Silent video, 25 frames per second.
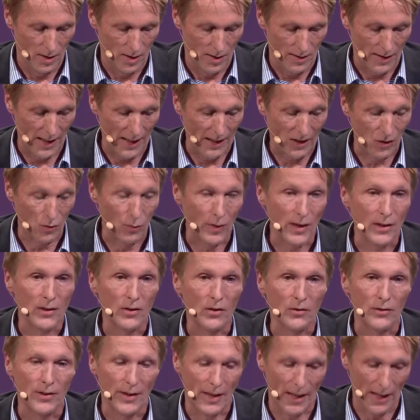That's why
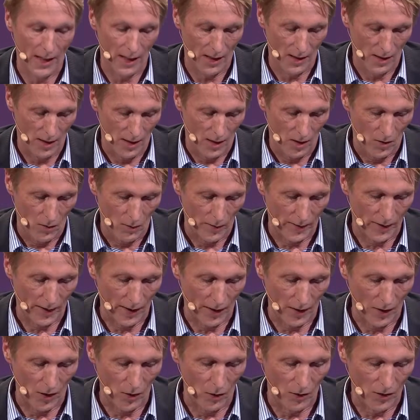today we
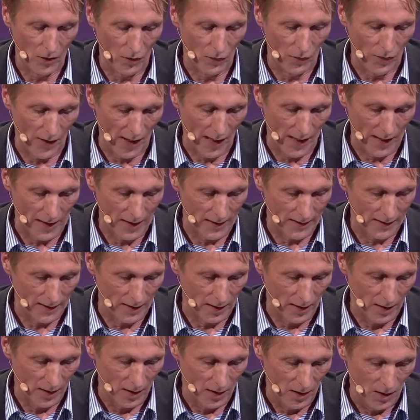can use the files
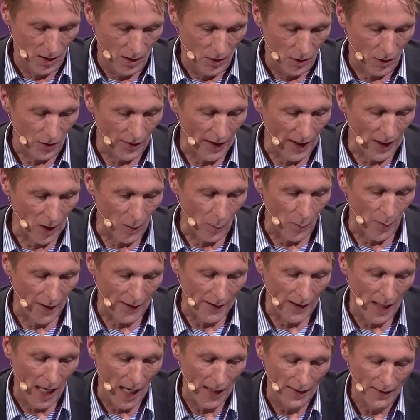to get a
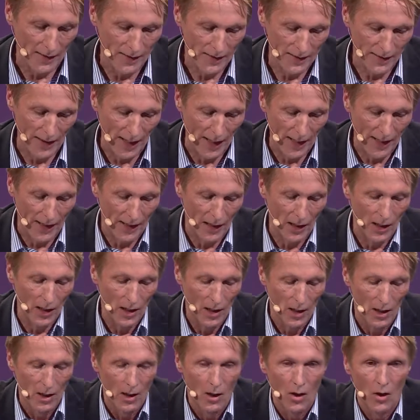better understanding
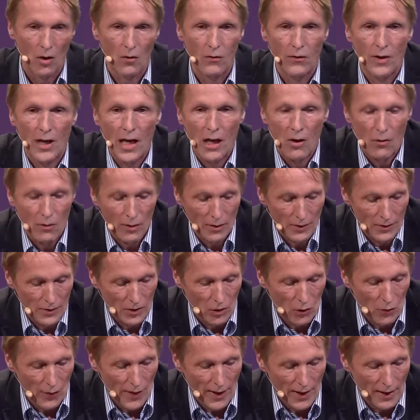of how a
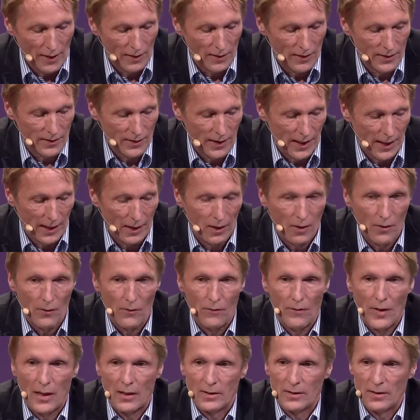surveillance state
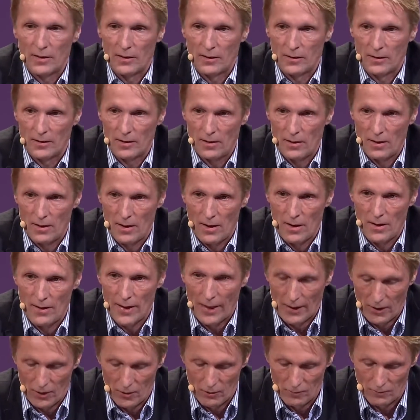functions.
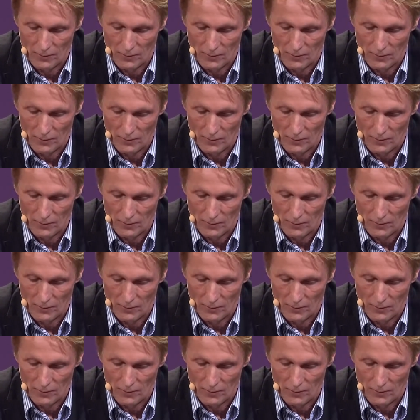Thank you.